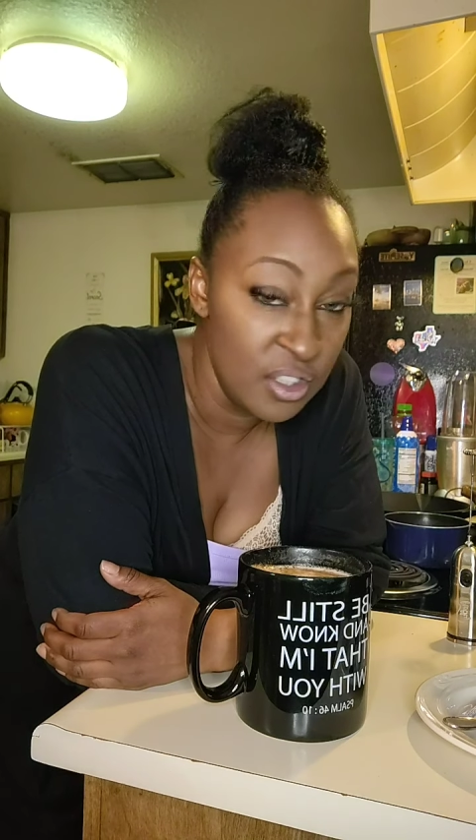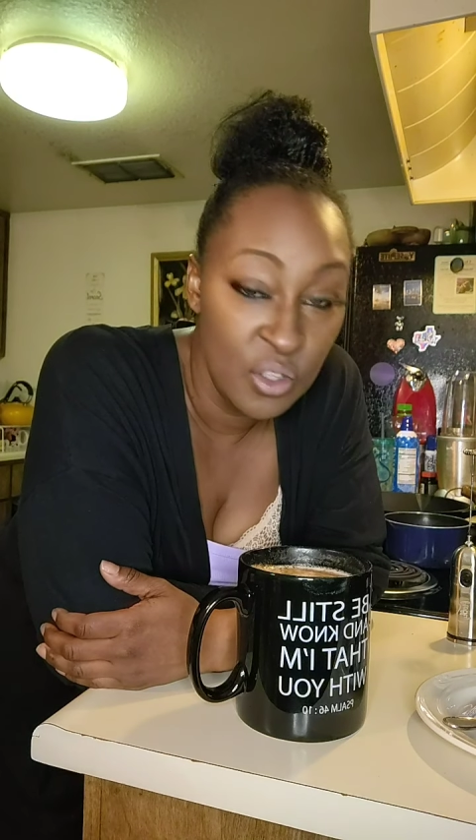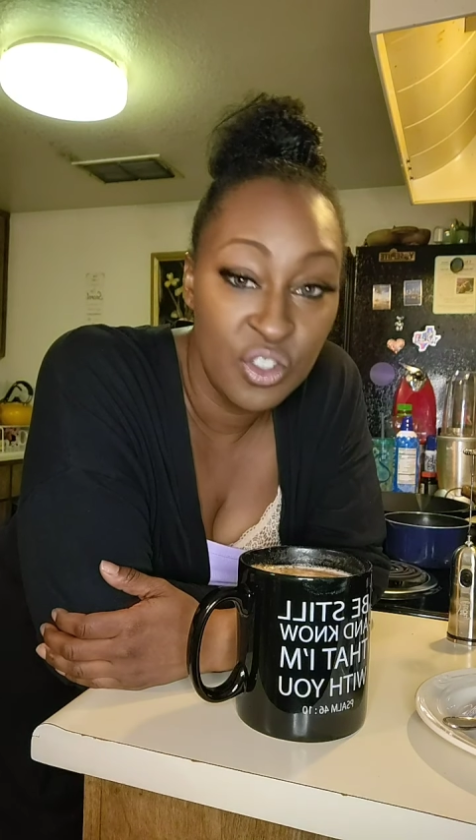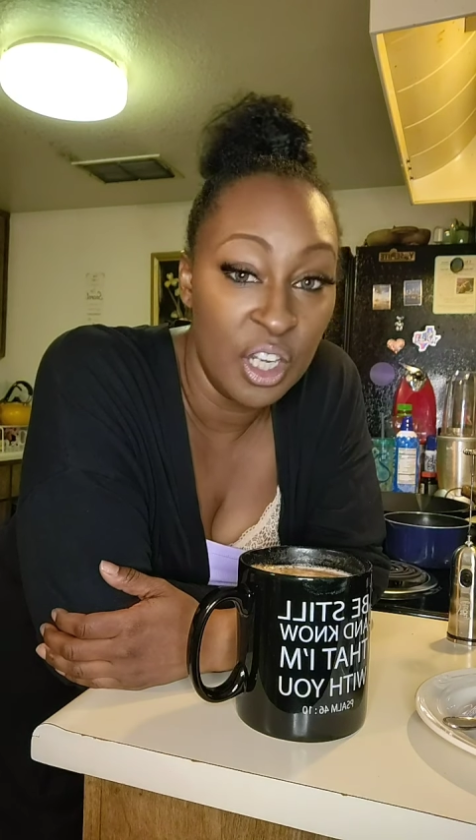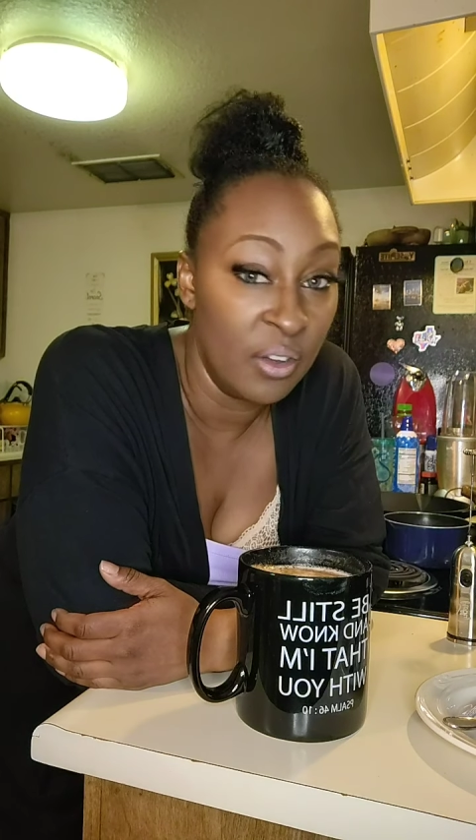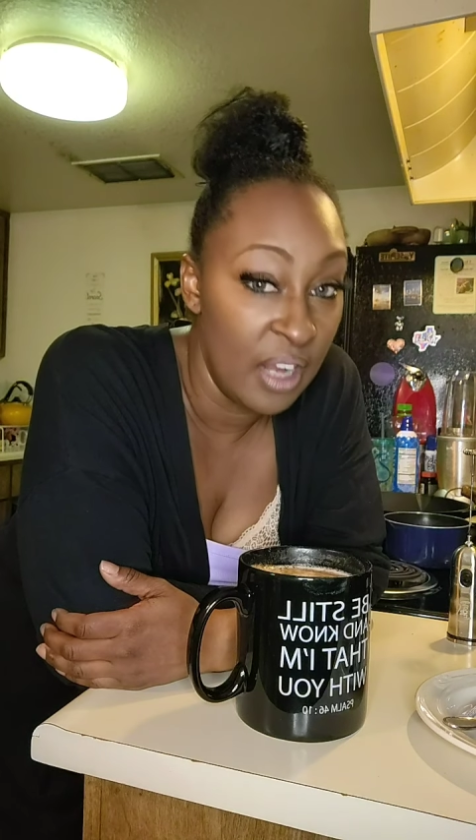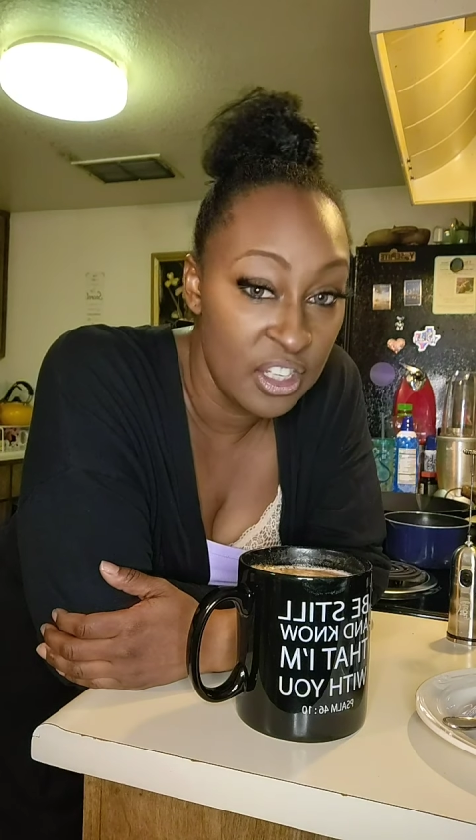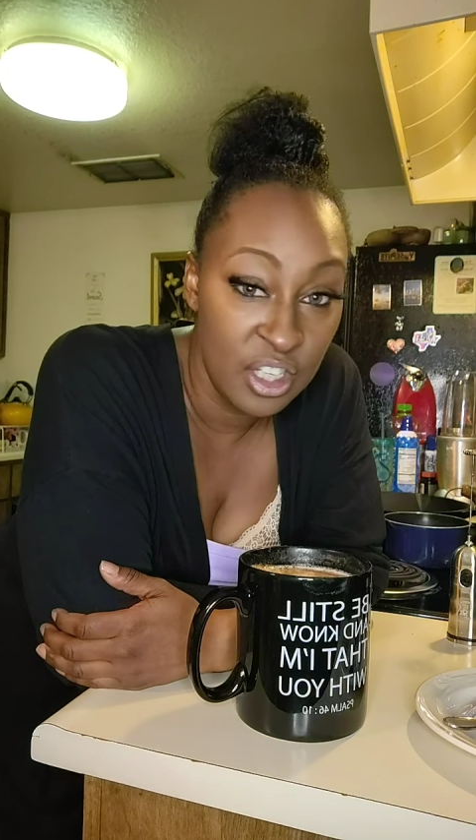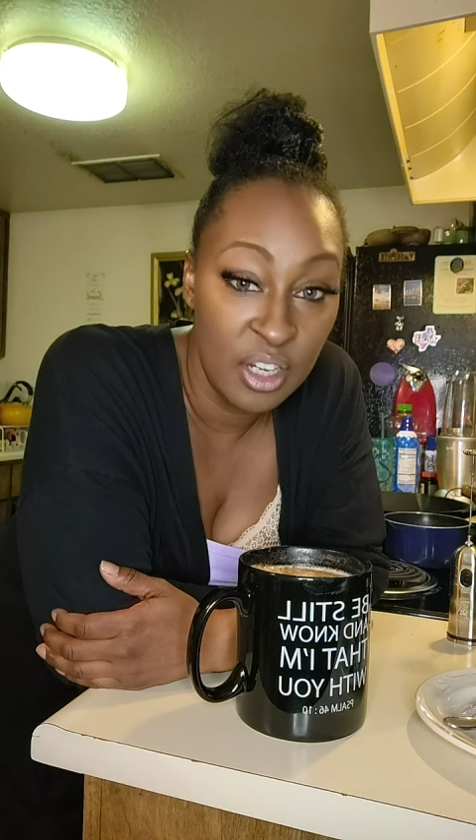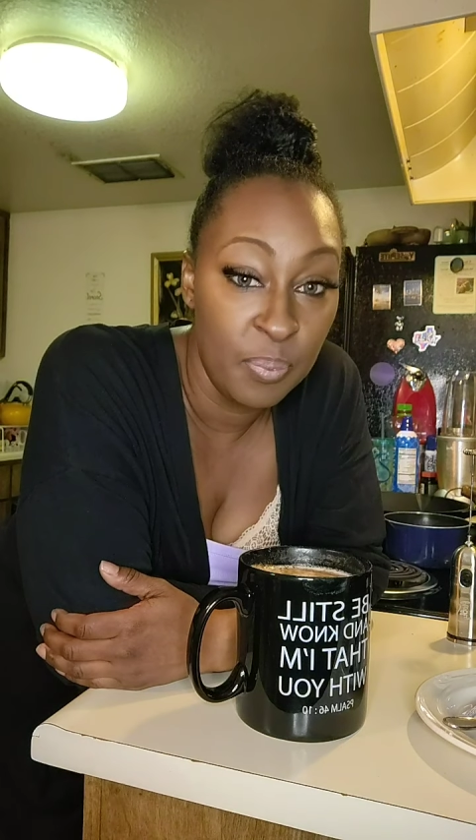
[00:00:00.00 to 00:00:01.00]
generation
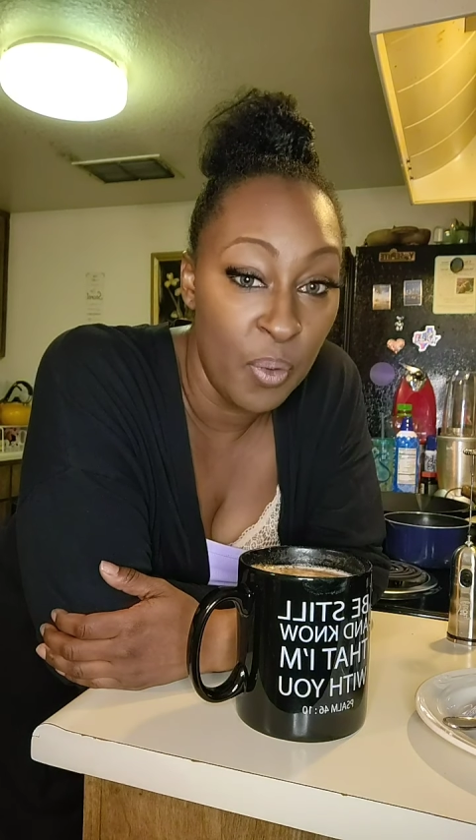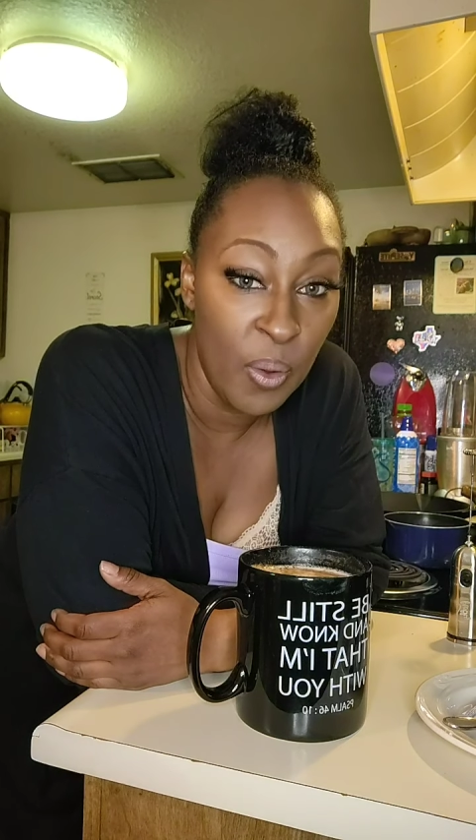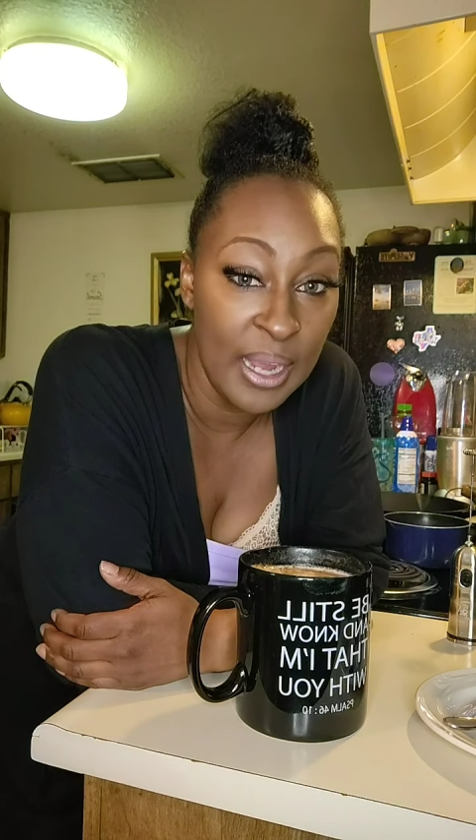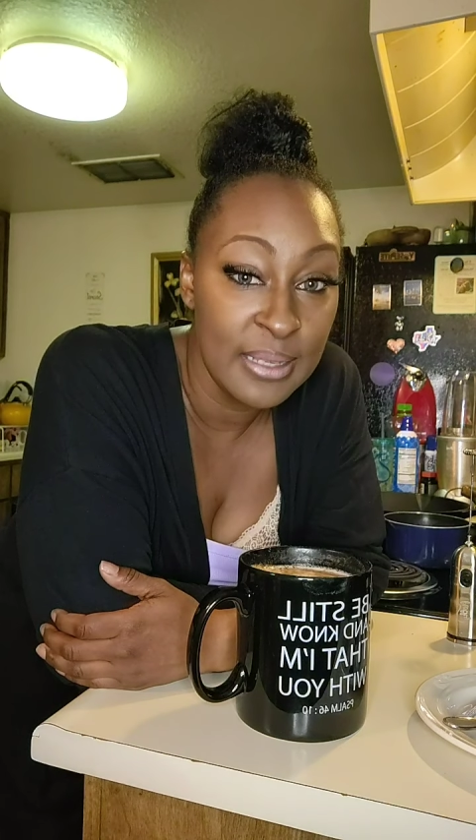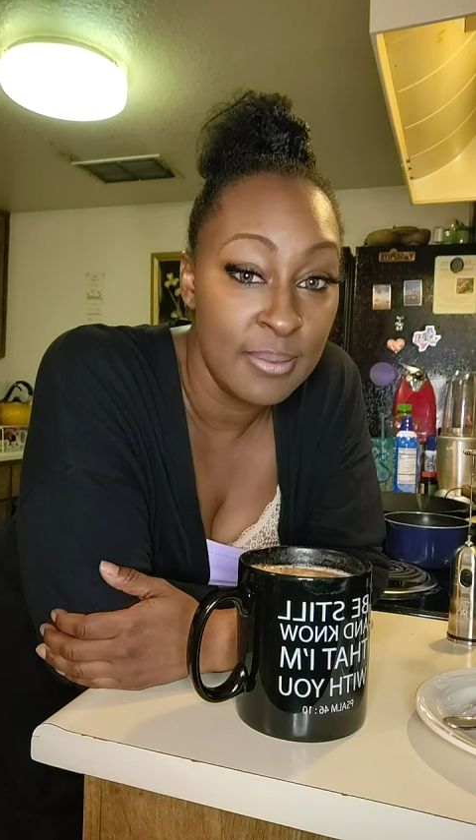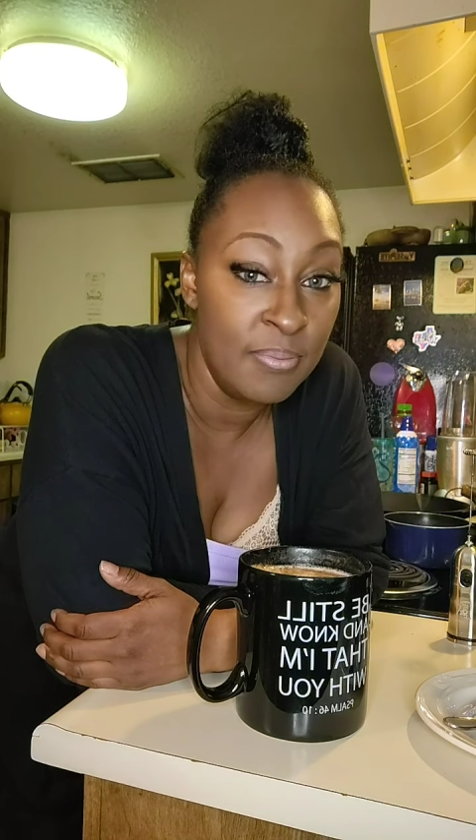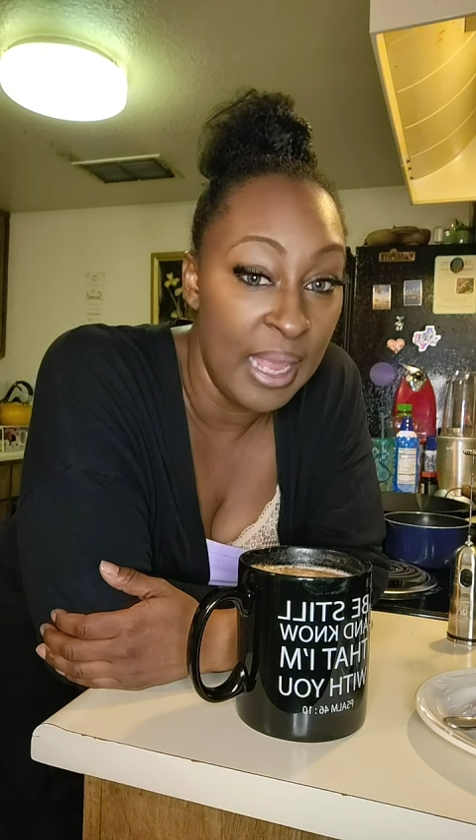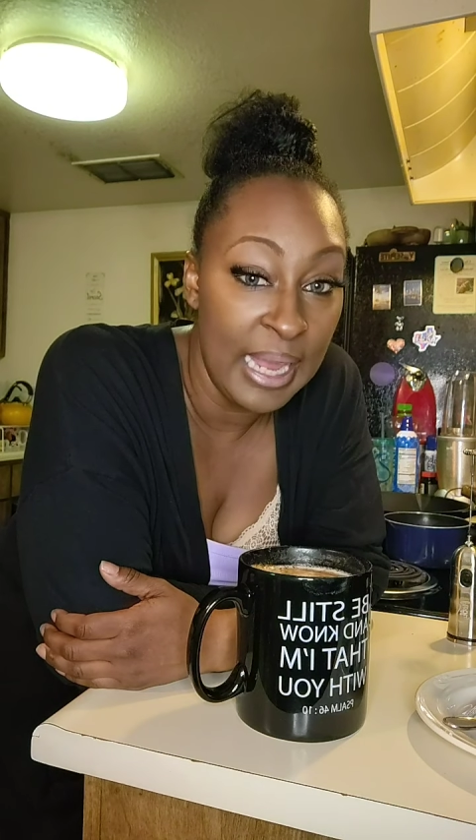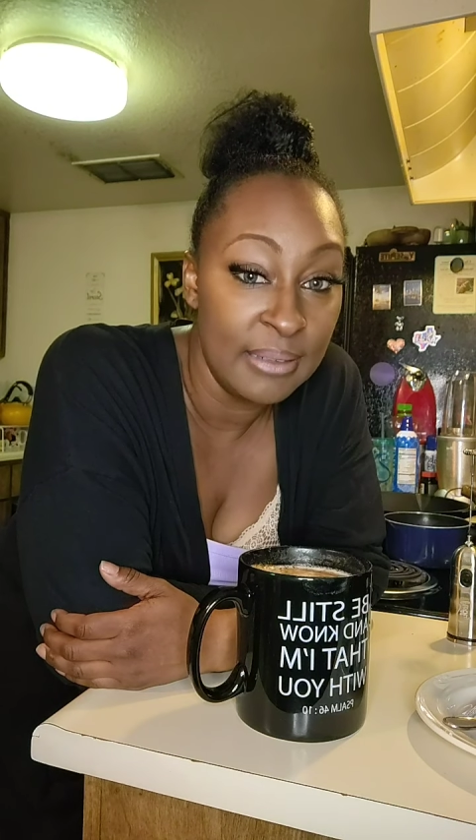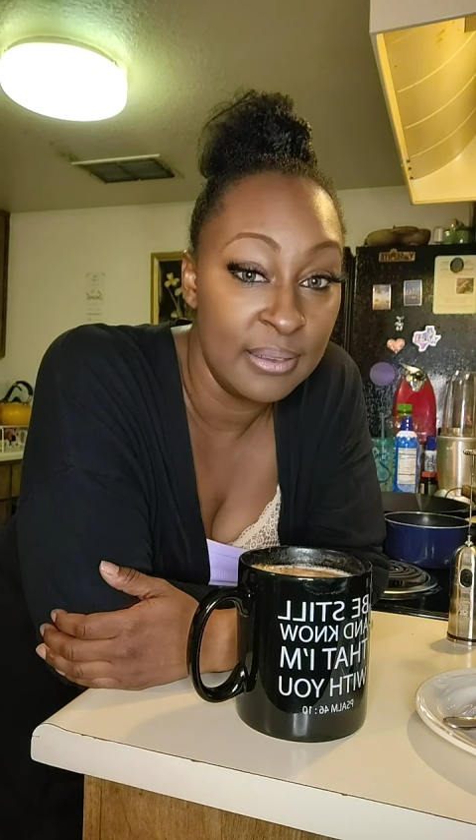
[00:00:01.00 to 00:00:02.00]
of boys,
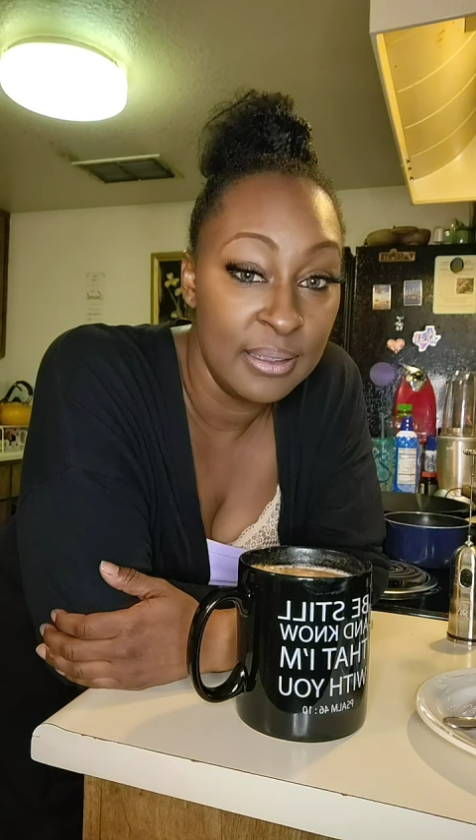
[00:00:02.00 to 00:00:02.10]
men,